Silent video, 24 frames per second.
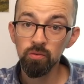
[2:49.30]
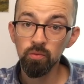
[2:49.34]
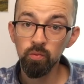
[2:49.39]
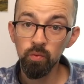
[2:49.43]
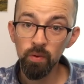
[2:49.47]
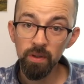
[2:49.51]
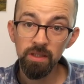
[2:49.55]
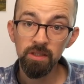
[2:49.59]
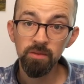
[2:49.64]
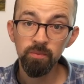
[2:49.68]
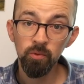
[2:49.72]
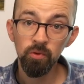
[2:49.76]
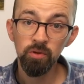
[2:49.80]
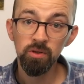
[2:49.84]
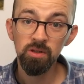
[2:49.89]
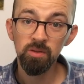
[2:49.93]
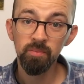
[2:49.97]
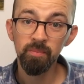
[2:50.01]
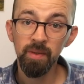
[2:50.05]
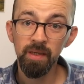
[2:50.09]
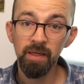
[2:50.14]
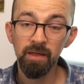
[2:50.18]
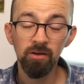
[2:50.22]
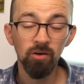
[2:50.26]
which mode to
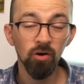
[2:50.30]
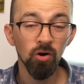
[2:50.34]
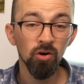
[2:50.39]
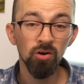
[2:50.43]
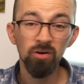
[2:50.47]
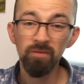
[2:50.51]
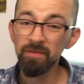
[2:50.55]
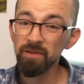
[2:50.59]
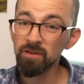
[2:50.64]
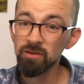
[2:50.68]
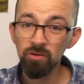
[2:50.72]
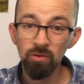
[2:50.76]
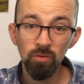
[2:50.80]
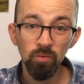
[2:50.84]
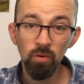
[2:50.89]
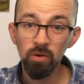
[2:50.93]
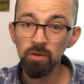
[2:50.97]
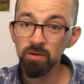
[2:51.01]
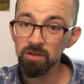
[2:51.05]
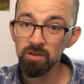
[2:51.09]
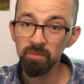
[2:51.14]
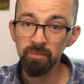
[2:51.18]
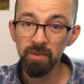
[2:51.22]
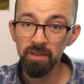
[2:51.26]
pick, or if you don't
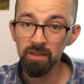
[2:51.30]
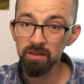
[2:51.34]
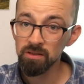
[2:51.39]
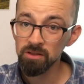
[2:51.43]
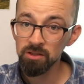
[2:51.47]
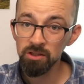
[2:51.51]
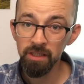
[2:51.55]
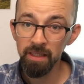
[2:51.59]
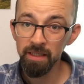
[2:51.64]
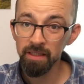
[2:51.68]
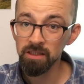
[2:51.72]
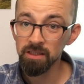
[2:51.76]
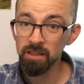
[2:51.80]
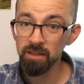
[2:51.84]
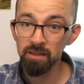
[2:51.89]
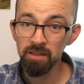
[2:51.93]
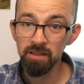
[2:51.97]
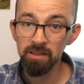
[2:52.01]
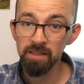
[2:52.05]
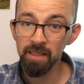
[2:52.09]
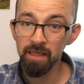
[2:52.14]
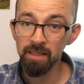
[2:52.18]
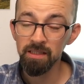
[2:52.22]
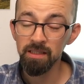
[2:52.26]
want to be changing
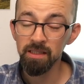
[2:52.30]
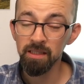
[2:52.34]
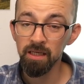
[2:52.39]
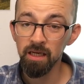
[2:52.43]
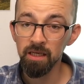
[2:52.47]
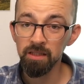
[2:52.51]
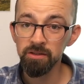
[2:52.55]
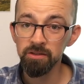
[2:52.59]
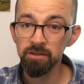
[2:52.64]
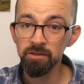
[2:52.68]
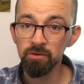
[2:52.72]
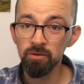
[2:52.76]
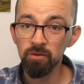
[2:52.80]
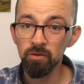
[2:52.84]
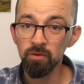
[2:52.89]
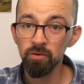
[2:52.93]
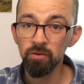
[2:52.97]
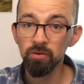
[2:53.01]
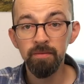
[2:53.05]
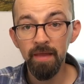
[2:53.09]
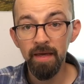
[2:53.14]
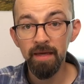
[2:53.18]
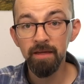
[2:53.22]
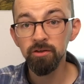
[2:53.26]
the setting as you
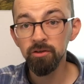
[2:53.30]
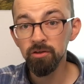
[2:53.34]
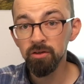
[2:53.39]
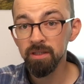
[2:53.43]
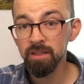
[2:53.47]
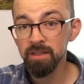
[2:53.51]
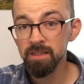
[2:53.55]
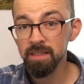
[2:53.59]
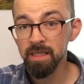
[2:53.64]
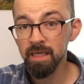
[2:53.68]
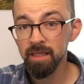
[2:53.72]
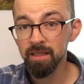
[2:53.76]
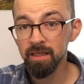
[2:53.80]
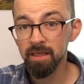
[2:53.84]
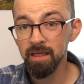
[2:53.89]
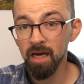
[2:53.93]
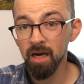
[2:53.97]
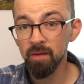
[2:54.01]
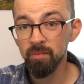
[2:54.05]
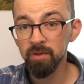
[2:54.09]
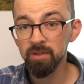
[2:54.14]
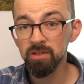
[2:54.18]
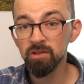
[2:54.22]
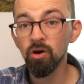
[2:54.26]
go, then you can set the
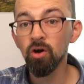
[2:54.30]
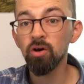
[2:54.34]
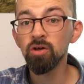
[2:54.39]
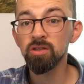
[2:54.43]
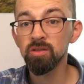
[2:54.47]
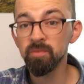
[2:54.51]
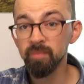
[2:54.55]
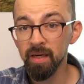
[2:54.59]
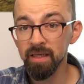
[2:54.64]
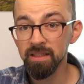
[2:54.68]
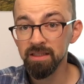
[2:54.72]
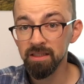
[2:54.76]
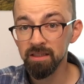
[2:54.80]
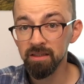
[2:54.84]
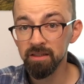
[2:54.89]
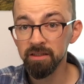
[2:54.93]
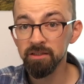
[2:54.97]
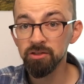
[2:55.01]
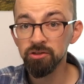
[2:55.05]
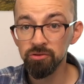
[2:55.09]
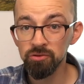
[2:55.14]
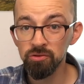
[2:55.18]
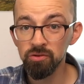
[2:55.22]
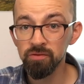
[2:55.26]
camera to
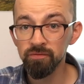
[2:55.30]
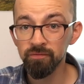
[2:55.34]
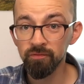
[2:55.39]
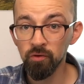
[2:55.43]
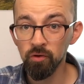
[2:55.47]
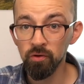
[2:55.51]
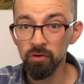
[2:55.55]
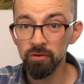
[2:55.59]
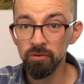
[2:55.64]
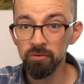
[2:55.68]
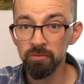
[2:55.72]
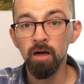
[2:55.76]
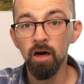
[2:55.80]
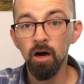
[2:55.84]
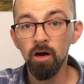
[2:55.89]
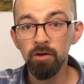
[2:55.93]
automatically choose for you.